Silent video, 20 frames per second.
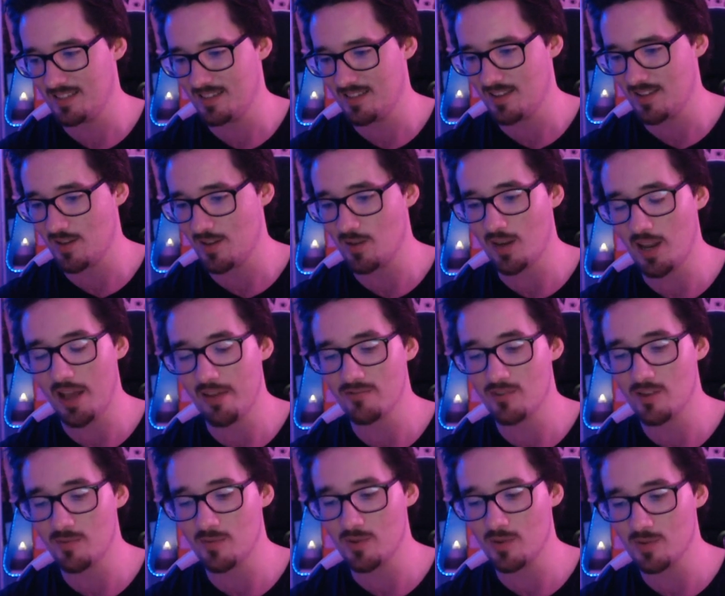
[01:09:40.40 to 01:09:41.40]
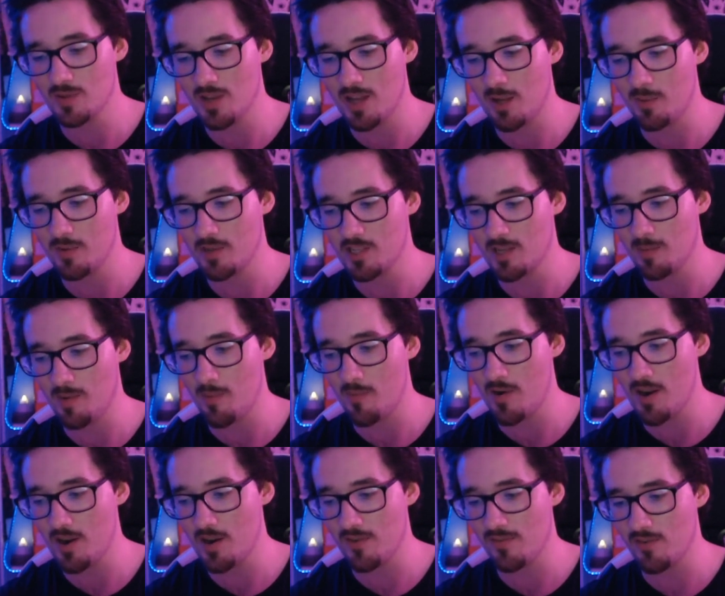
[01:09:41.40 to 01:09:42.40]
Your live streams also help me shut my
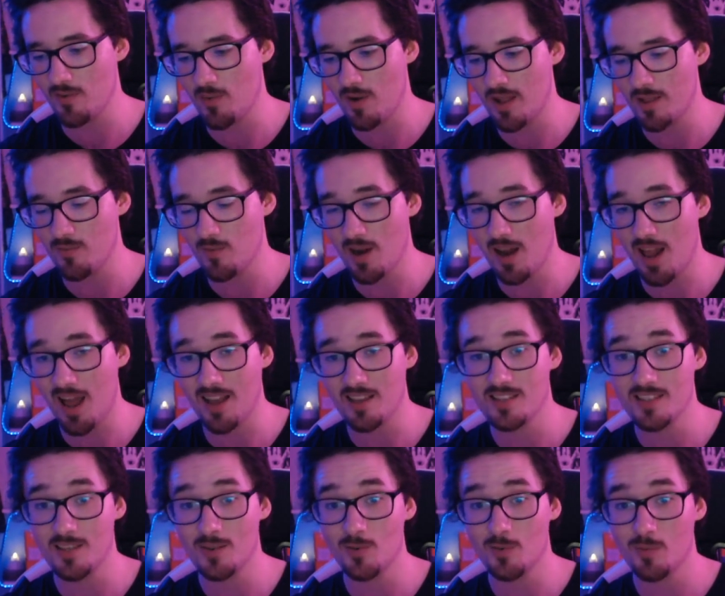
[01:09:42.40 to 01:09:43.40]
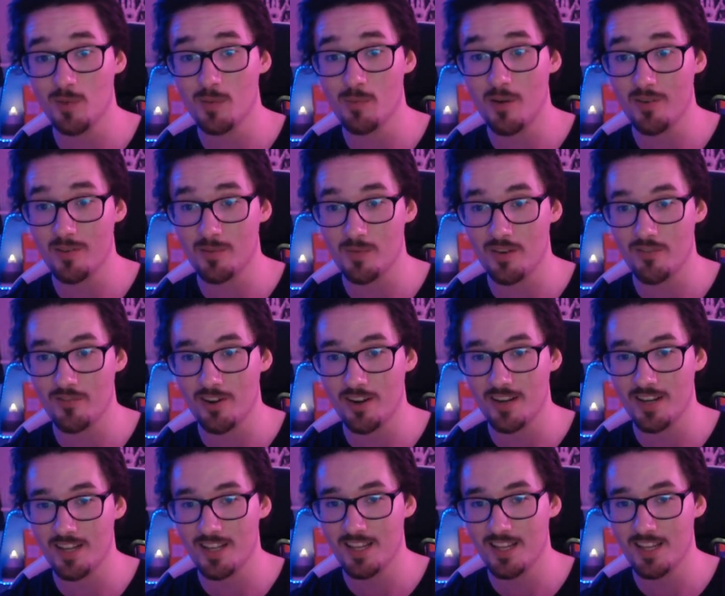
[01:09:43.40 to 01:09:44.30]
brain off for a while and relax. You and me both, my friend.